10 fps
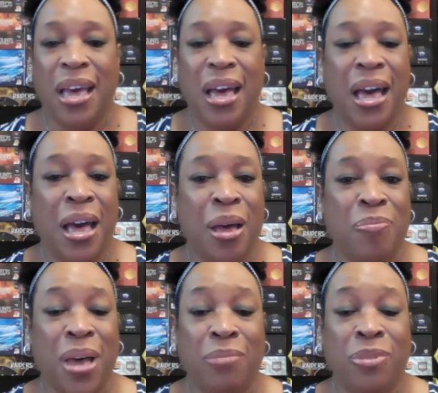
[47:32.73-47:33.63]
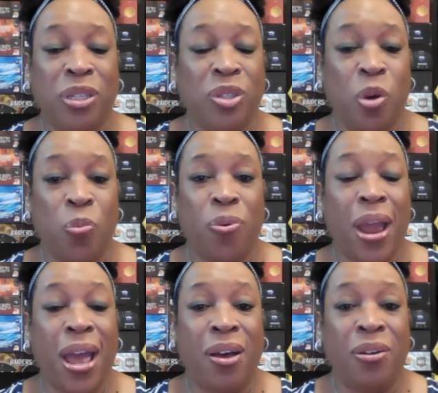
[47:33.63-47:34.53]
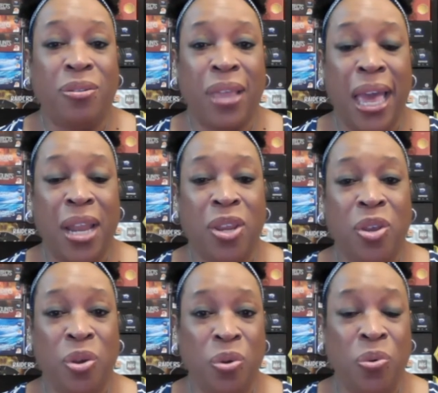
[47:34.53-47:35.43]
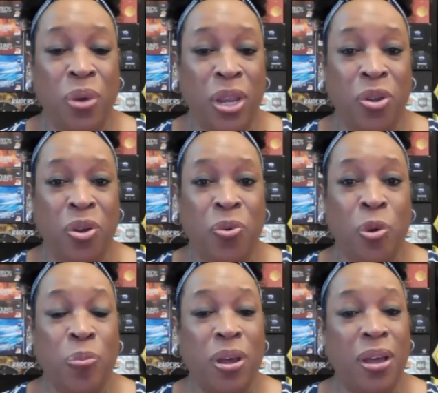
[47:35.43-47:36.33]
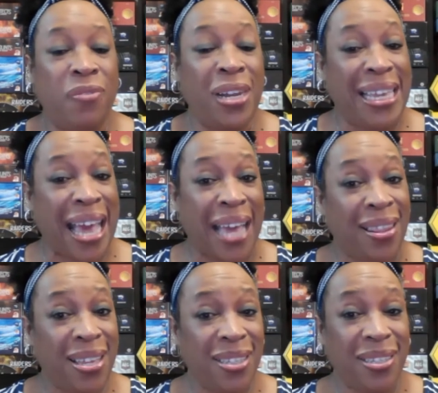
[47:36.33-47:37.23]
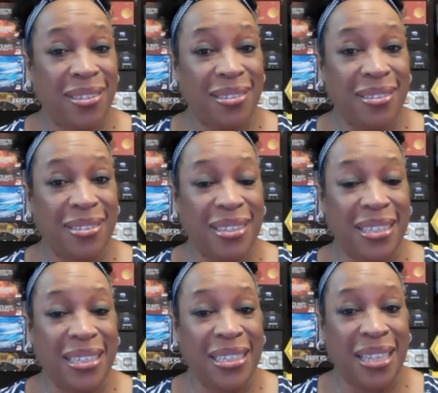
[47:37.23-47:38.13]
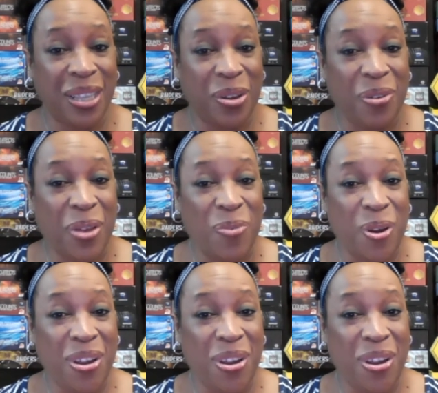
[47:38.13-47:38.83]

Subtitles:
I'm just so proud that you and your group of ligadas, is that the correct word?